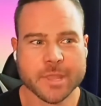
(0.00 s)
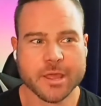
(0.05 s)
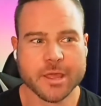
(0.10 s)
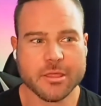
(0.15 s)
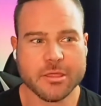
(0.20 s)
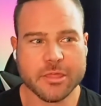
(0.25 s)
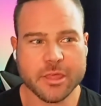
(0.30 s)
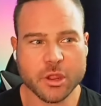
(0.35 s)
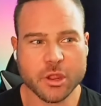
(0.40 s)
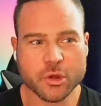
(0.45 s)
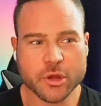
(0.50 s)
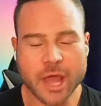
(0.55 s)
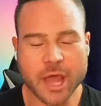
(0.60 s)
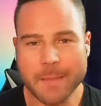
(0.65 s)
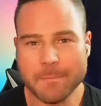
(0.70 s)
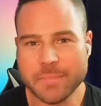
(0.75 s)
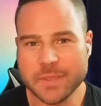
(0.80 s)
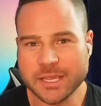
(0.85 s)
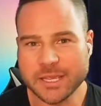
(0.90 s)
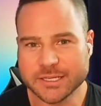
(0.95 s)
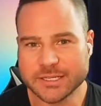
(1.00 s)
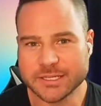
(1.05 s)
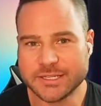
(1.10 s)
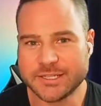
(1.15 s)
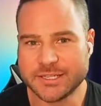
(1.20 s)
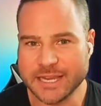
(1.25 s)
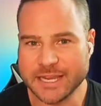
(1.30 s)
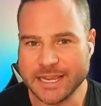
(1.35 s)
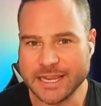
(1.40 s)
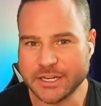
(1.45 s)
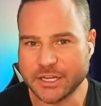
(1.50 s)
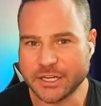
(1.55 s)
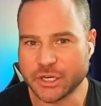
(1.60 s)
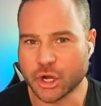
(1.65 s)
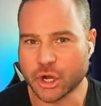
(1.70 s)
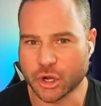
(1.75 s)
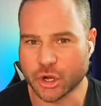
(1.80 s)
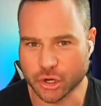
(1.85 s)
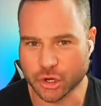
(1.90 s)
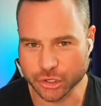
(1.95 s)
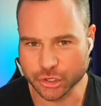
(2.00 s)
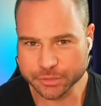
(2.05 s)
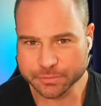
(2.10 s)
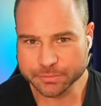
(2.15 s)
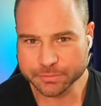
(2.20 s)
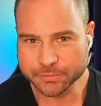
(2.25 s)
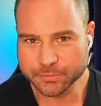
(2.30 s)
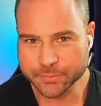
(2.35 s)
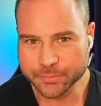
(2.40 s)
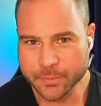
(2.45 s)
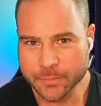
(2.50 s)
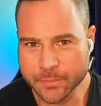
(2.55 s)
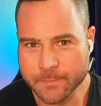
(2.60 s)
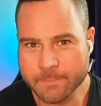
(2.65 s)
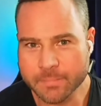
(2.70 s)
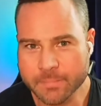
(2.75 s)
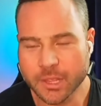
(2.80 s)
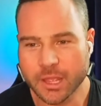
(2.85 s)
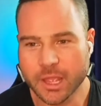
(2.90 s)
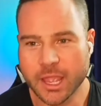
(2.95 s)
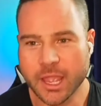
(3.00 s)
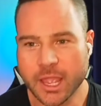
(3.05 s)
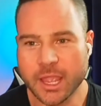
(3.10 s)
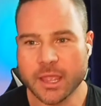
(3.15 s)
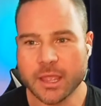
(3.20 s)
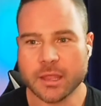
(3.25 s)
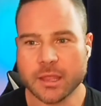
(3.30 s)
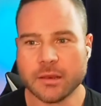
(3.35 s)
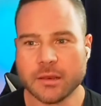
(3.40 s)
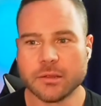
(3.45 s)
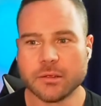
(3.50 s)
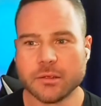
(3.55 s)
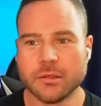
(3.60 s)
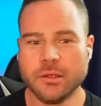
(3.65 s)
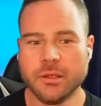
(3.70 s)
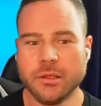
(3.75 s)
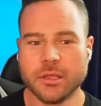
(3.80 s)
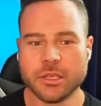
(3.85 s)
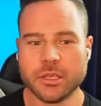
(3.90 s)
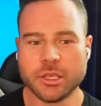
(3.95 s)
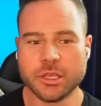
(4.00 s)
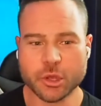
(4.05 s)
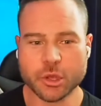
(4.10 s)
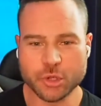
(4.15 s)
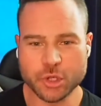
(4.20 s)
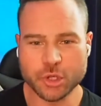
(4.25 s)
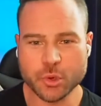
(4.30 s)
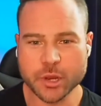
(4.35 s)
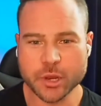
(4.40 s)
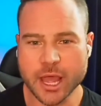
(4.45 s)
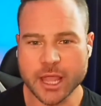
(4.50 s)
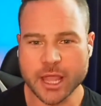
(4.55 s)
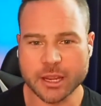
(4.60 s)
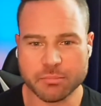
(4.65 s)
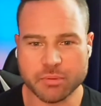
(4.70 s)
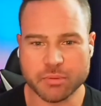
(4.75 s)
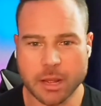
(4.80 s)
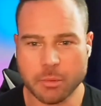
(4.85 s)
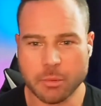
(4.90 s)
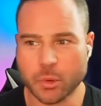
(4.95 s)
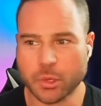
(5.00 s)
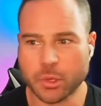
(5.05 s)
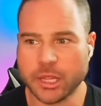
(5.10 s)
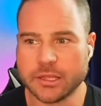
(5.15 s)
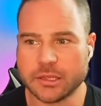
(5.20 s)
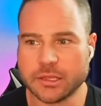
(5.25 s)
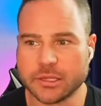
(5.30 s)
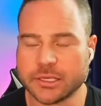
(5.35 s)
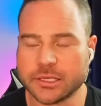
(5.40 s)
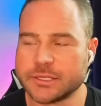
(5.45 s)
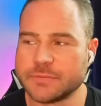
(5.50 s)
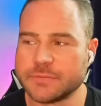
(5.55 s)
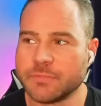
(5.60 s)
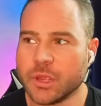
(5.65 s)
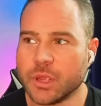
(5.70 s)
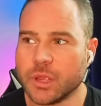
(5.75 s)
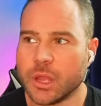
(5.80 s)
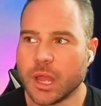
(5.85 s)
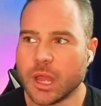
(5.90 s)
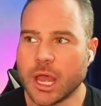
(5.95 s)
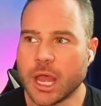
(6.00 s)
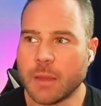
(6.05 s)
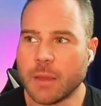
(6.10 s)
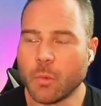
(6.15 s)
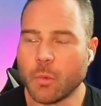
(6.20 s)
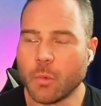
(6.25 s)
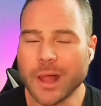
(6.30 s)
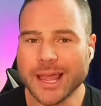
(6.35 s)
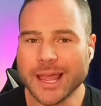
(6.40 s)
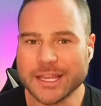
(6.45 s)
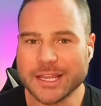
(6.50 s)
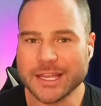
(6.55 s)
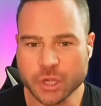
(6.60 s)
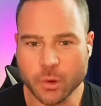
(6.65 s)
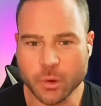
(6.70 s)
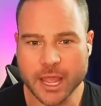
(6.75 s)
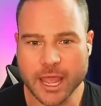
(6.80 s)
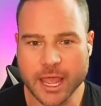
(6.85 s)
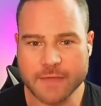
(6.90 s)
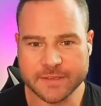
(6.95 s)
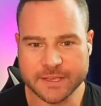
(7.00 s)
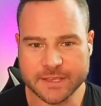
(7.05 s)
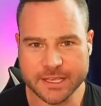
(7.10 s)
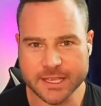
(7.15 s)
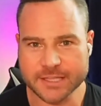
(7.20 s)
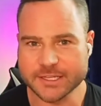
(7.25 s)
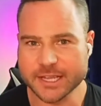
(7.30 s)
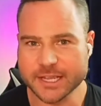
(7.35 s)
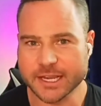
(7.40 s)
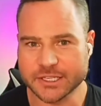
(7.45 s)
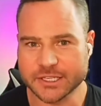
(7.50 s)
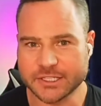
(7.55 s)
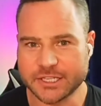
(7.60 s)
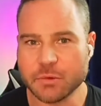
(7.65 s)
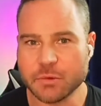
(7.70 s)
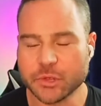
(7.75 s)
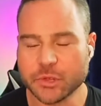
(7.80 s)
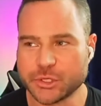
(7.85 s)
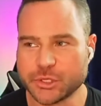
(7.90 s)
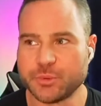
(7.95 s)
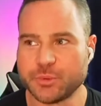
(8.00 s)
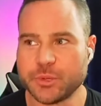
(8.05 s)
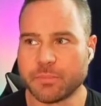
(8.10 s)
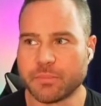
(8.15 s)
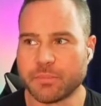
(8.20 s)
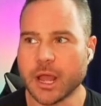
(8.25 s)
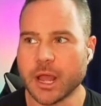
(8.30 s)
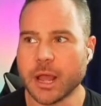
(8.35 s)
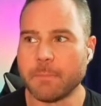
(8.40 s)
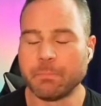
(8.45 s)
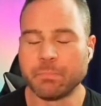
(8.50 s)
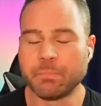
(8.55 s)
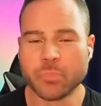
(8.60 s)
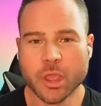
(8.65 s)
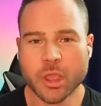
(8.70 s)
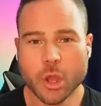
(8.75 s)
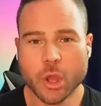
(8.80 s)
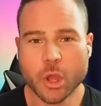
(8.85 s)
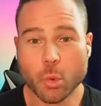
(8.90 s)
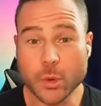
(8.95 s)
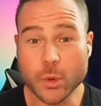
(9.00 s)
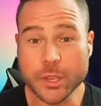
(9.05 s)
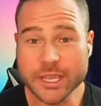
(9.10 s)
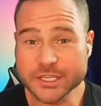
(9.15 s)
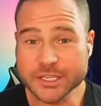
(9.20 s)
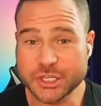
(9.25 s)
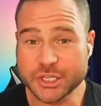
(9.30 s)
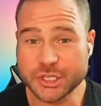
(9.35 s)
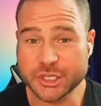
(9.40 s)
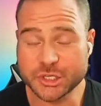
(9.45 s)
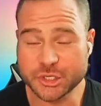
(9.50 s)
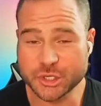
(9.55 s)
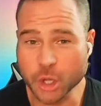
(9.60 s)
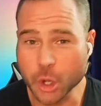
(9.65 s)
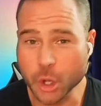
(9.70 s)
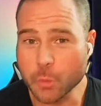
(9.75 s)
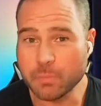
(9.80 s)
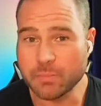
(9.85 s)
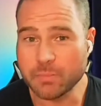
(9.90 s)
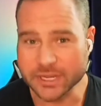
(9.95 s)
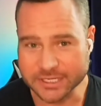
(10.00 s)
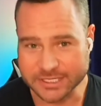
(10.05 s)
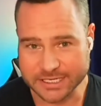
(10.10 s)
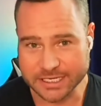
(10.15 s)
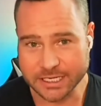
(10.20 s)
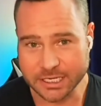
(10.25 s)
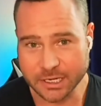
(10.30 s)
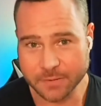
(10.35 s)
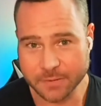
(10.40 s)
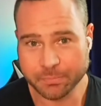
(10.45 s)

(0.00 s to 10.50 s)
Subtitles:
they're not being seen and heard. And you and I can probably relate to this. While I don't have kids, I can see where this would be a problem. We get so busy